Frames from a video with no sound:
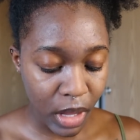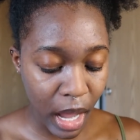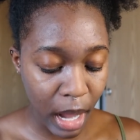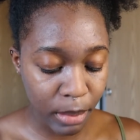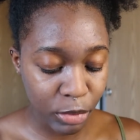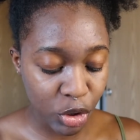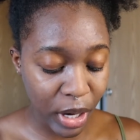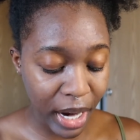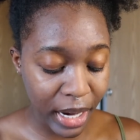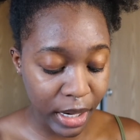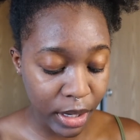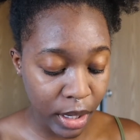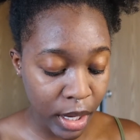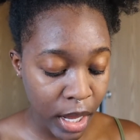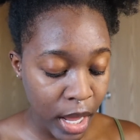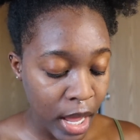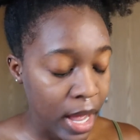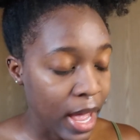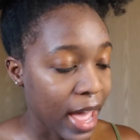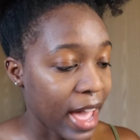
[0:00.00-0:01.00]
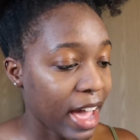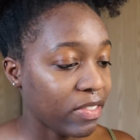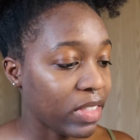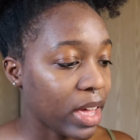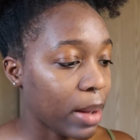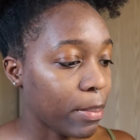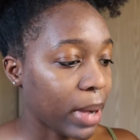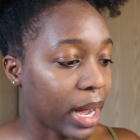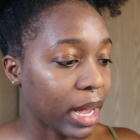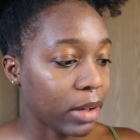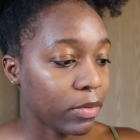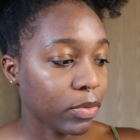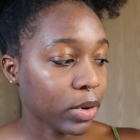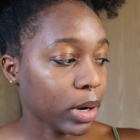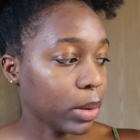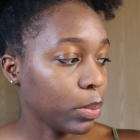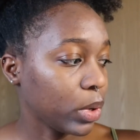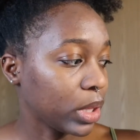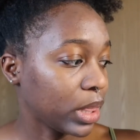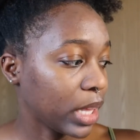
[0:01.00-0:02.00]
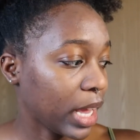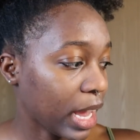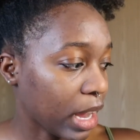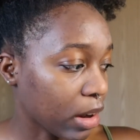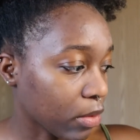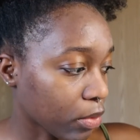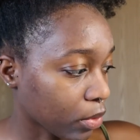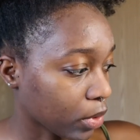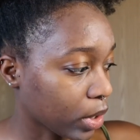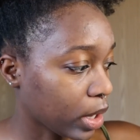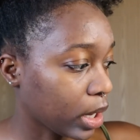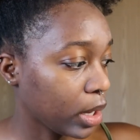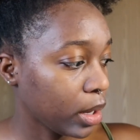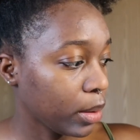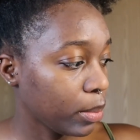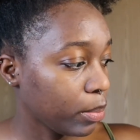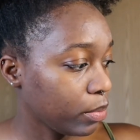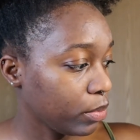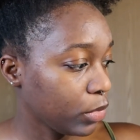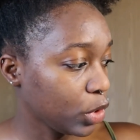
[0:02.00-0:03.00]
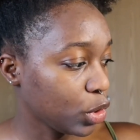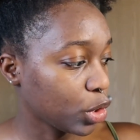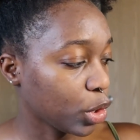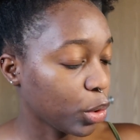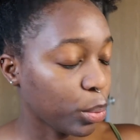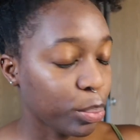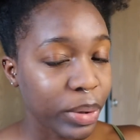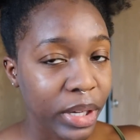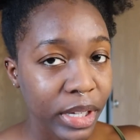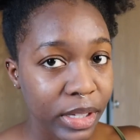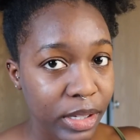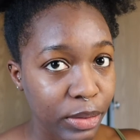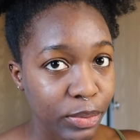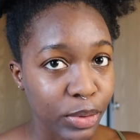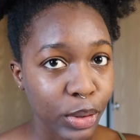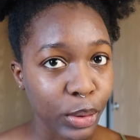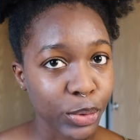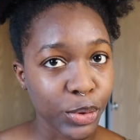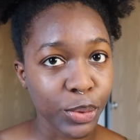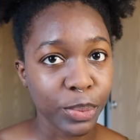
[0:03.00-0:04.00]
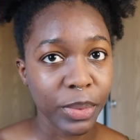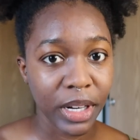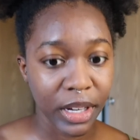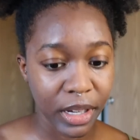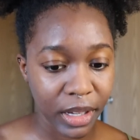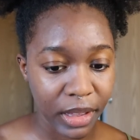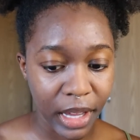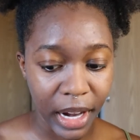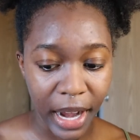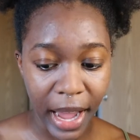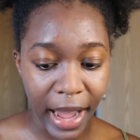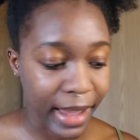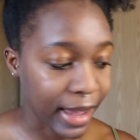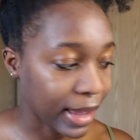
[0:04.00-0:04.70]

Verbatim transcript: I'm trying to have that mind frame with every, you know, piece of social media that I